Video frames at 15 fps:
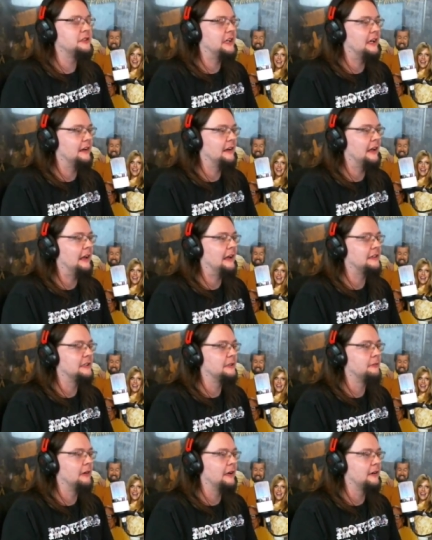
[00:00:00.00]
had to ask the
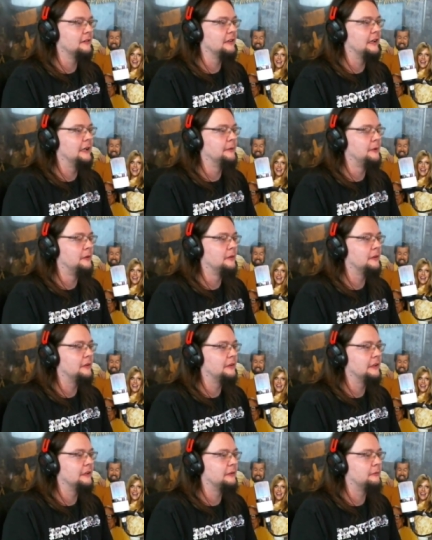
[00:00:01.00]
record label, and
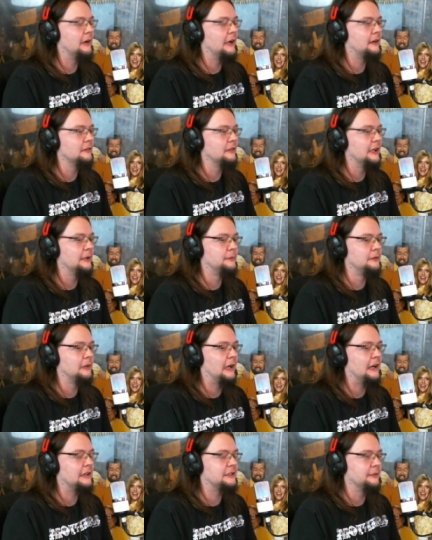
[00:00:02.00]
then the record label
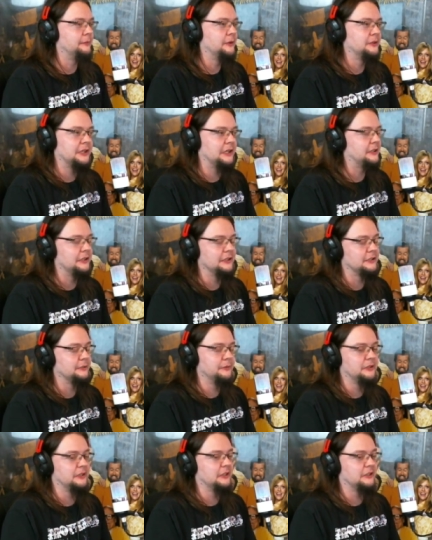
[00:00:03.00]
asked the musicians. The
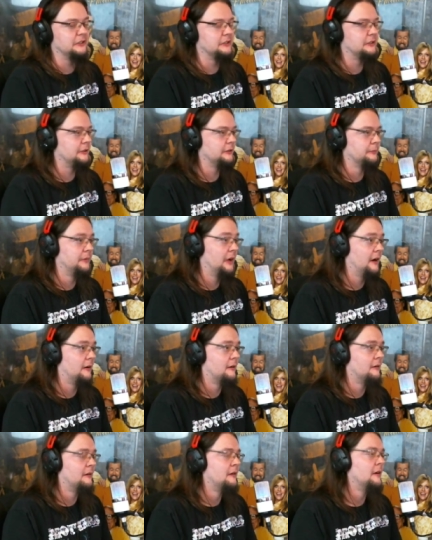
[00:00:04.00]
musicians told him
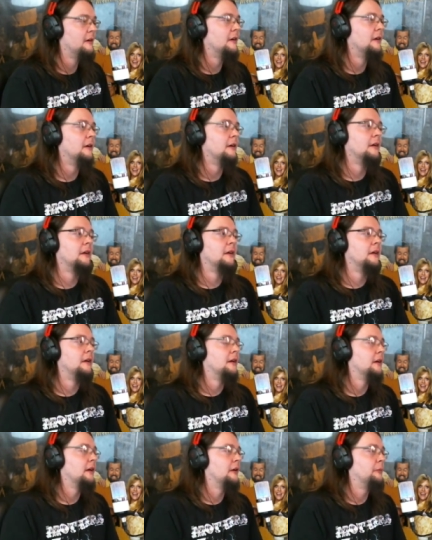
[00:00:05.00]
no.
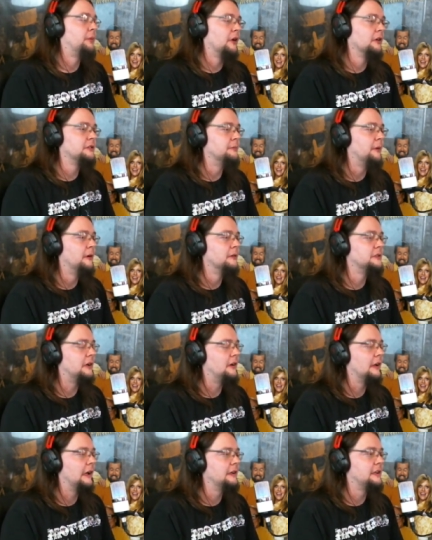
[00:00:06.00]
You know, Burzum owns
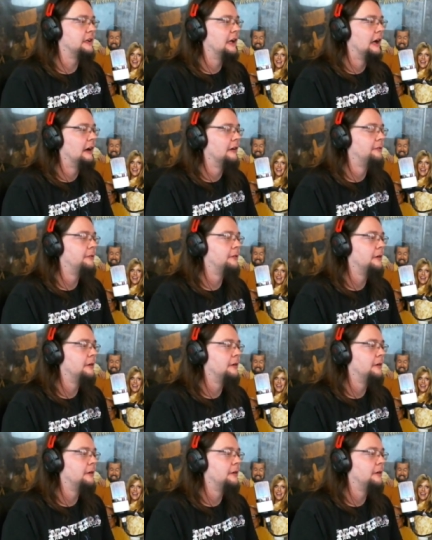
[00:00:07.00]
all his stuff,